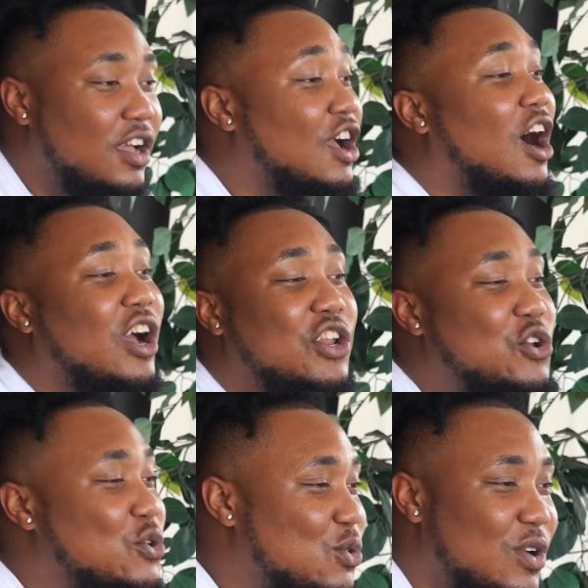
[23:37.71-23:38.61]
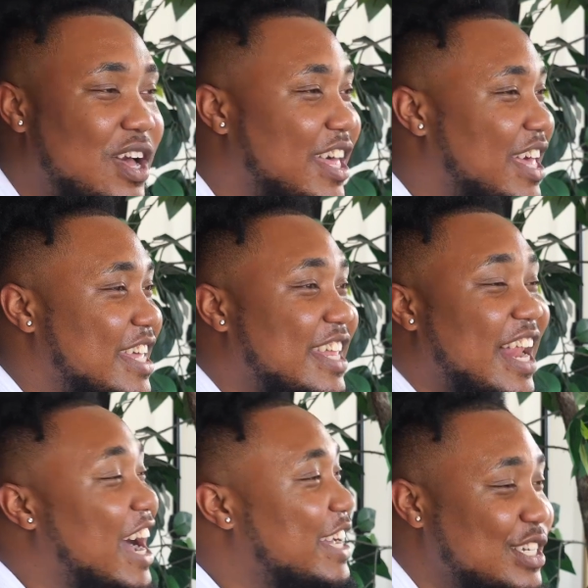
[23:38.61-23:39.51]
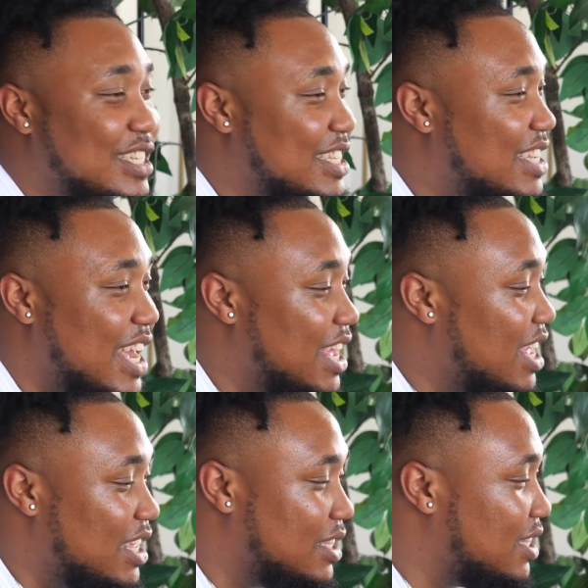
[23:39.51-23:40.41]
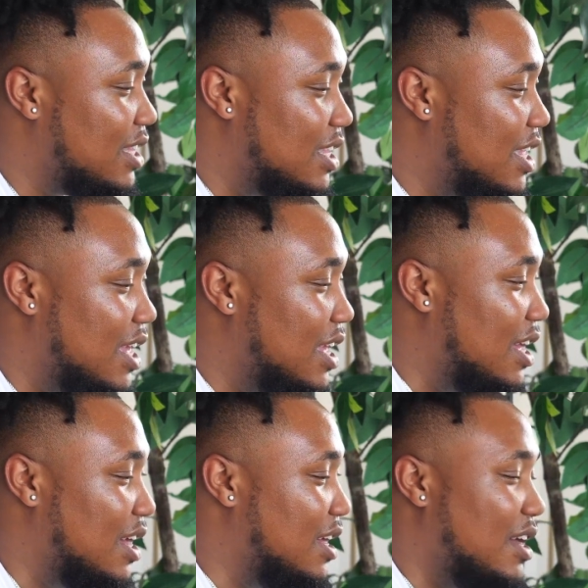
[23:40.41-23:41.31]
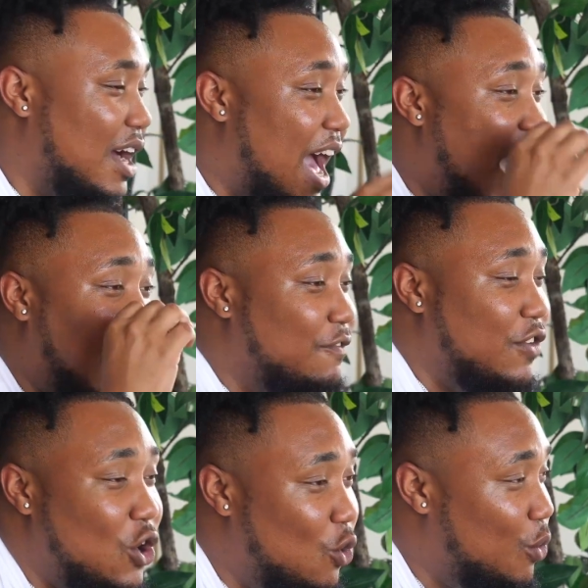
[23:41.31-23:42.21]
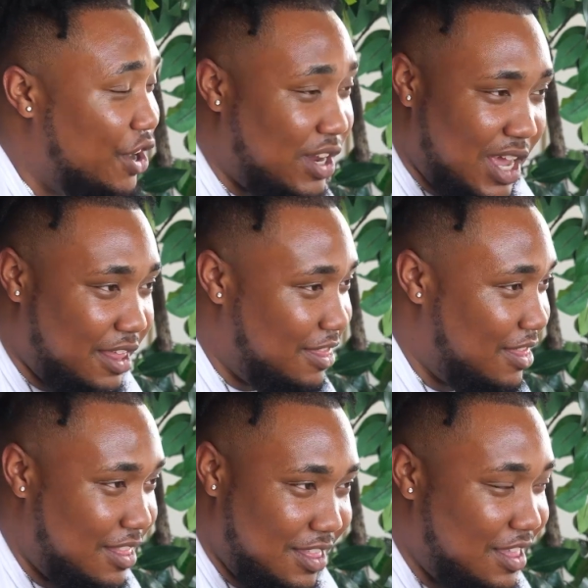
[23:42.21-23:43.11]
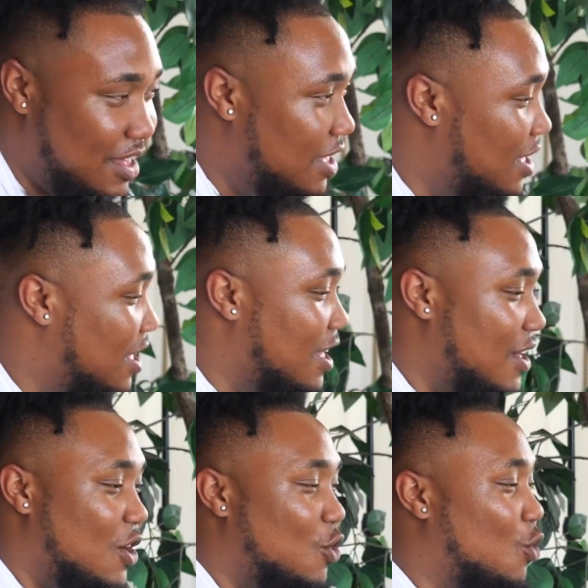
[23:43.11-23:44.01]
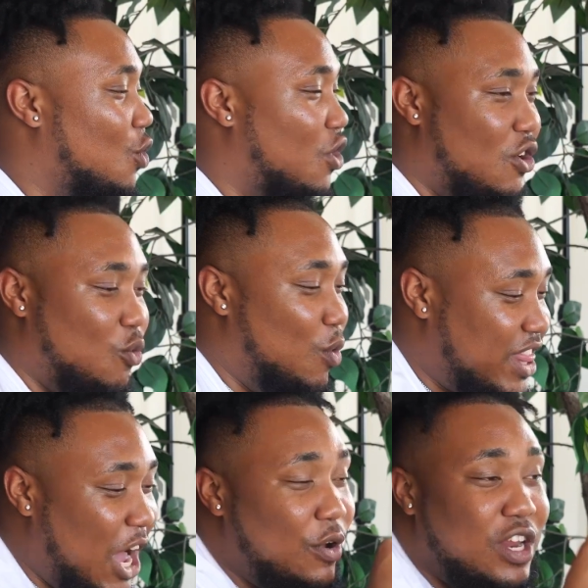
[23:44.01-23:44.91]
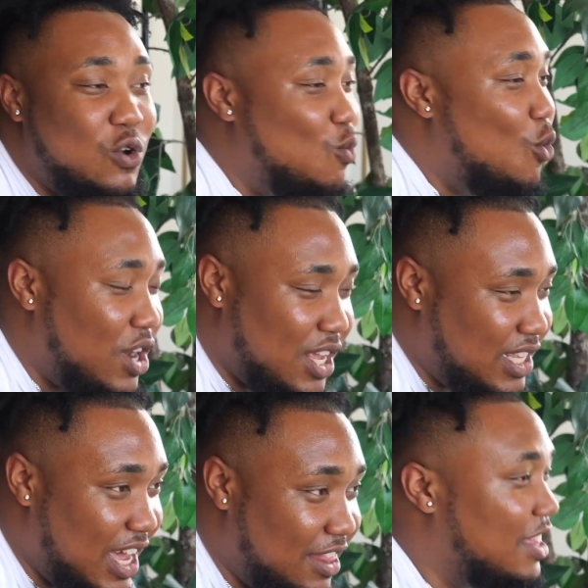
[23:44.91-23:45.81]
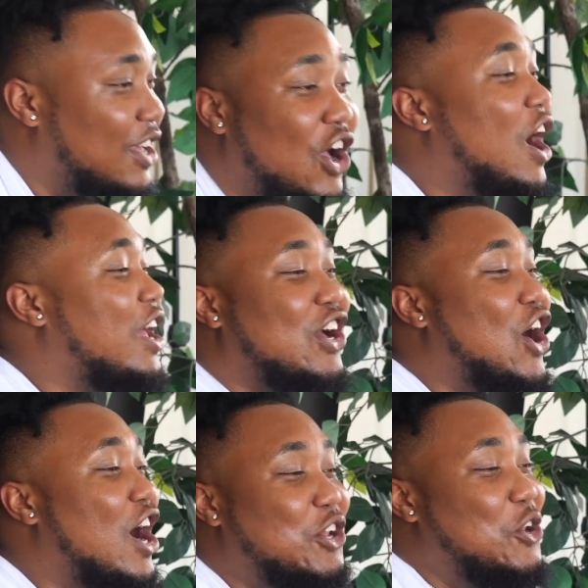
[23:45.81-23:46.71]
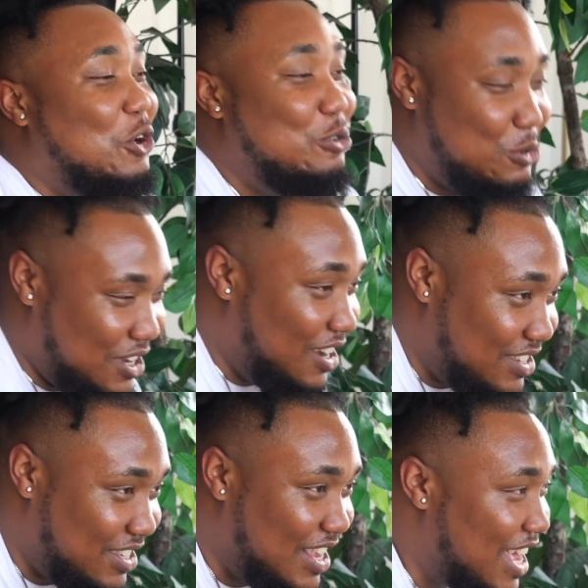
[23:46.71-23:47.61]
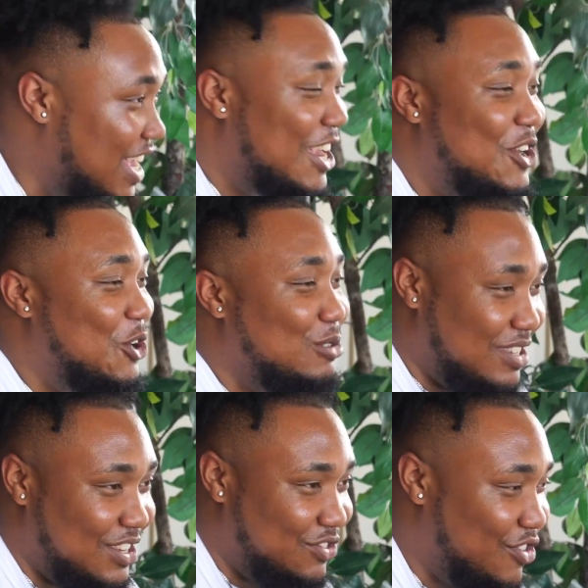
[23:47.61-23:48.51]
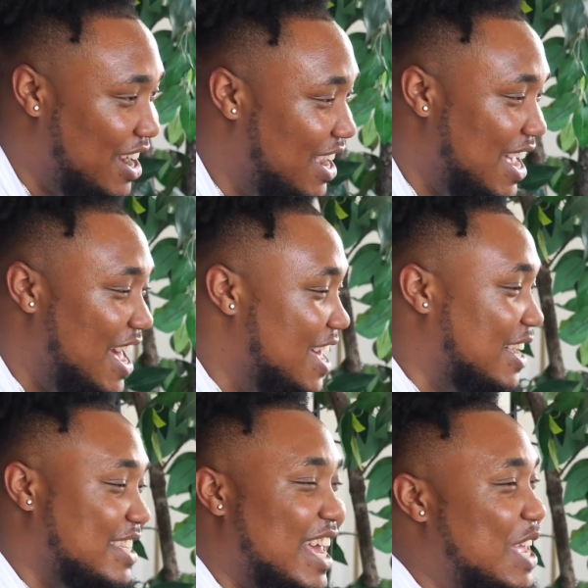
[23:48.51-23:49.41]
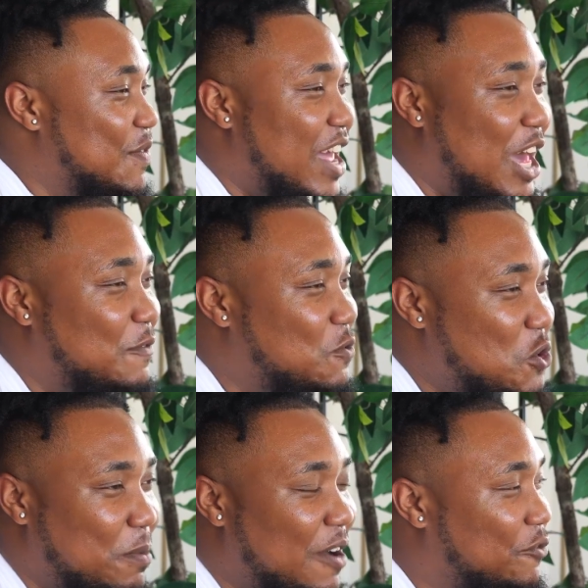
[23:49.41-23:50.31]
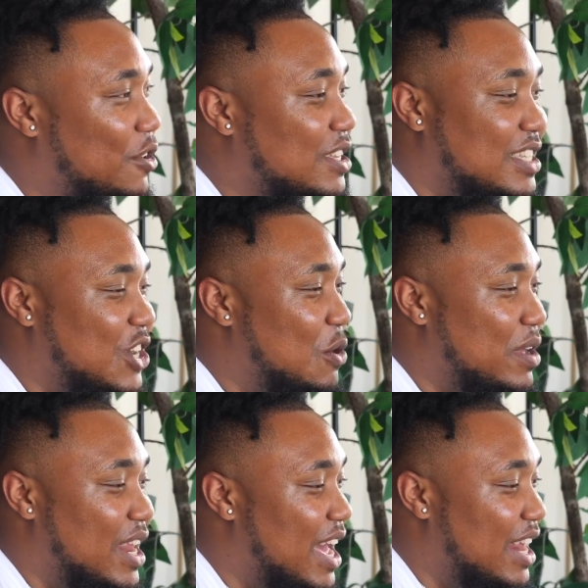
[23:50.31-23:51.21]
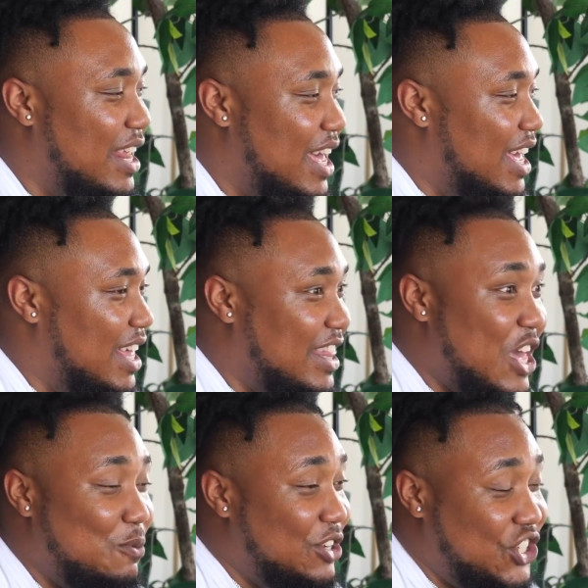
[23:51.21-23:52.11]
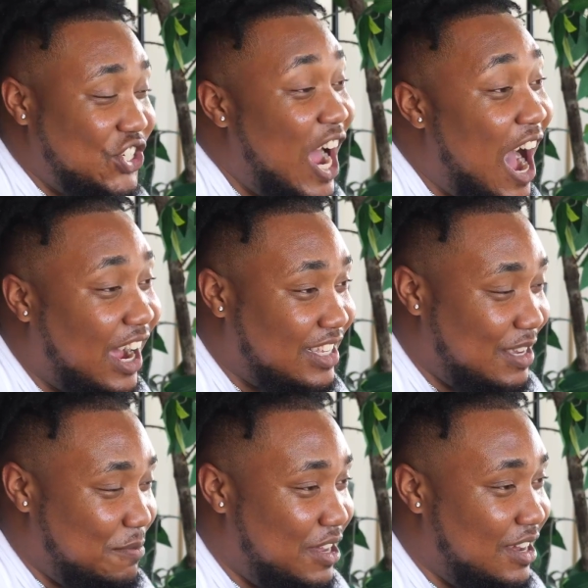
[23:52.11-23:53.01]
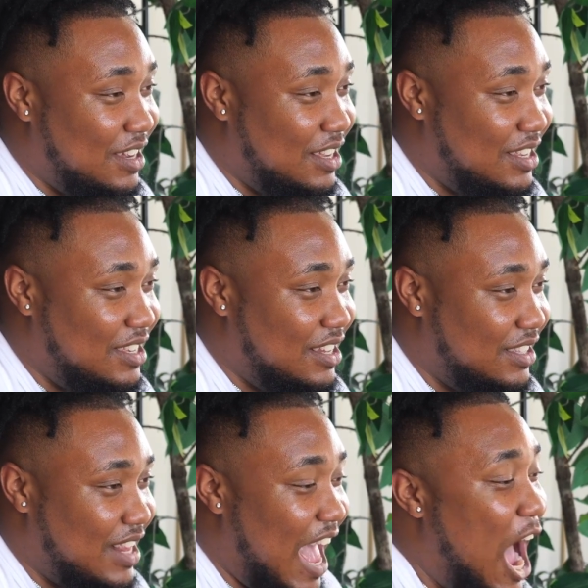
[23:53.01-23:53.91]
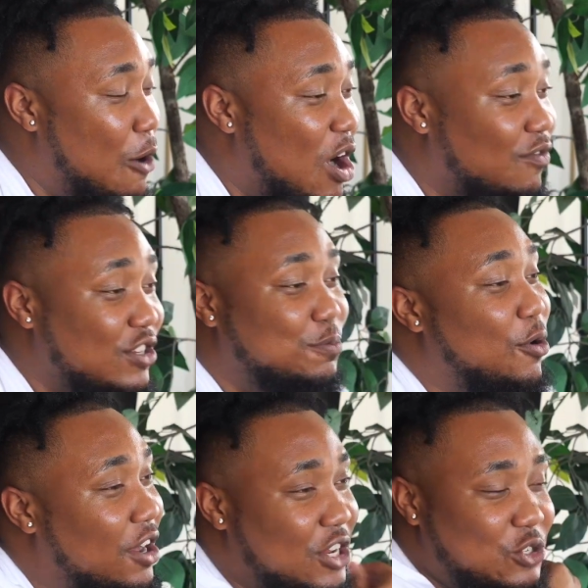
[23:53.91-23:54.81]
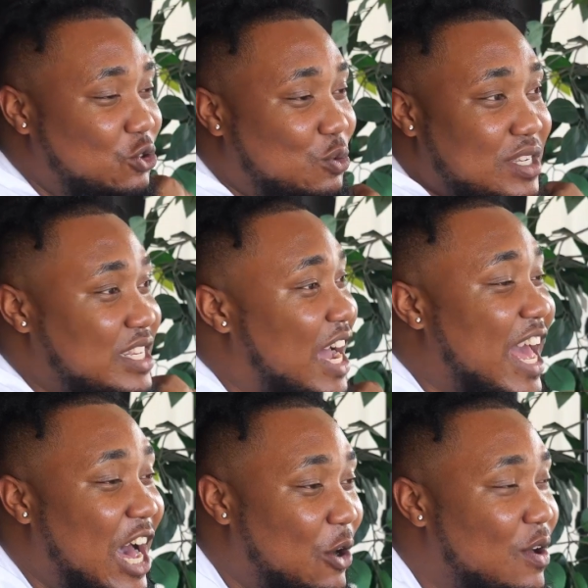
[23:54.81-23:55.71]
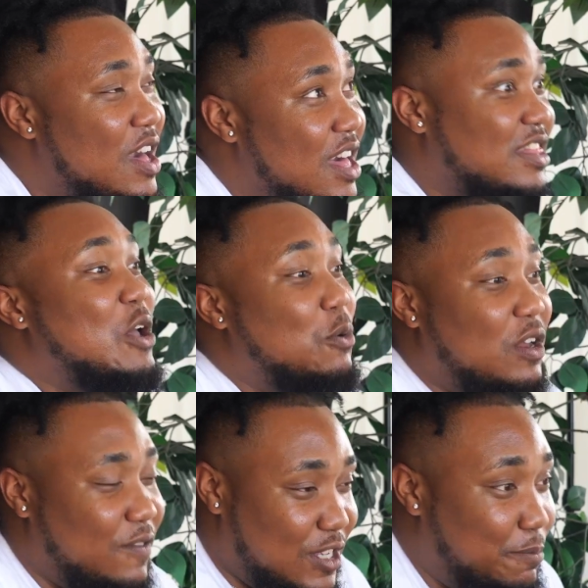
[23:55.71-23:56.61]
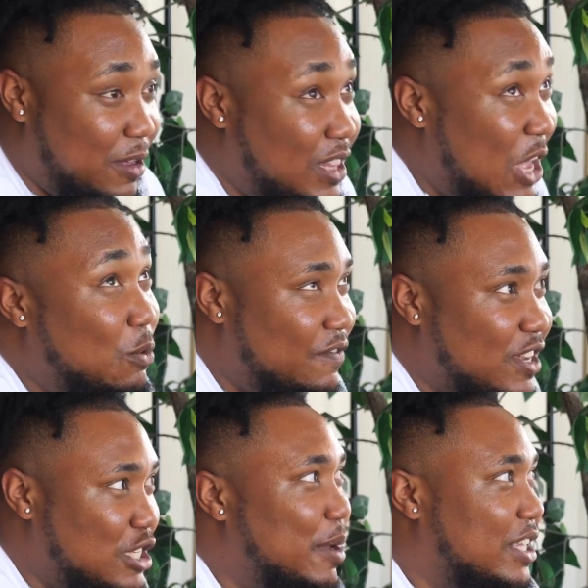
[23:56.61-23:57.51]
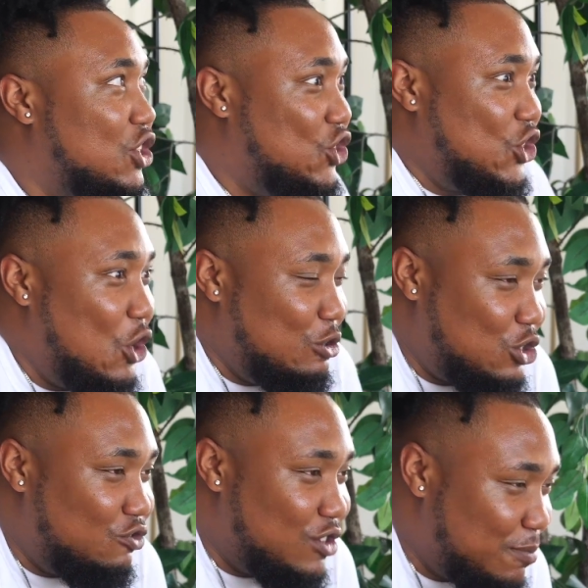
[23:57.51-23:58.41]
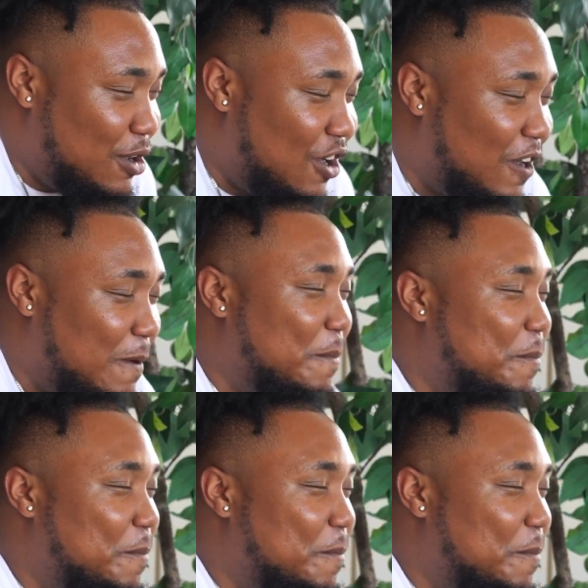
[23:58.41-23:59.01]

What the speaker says: God knew that I couldn't take an out of nowhere death or without any warning death. God knows us. He knows us, right? Because I even had a few of my friends tell me that they were shocked because how I responded to it was not how they would have expected Charles to respond.